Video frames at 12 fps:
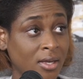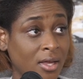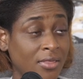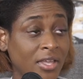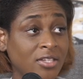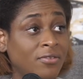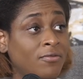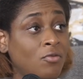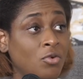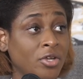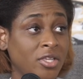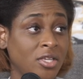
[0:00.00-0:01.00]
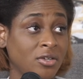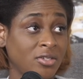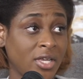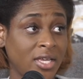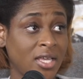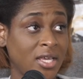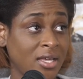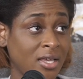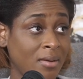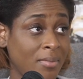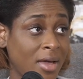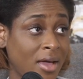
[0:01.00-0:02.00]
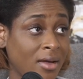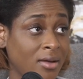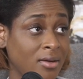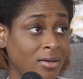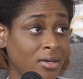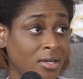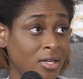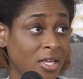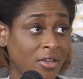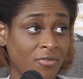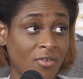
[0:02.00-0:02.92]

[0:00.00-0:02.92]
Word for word: that's four years I can't get back. If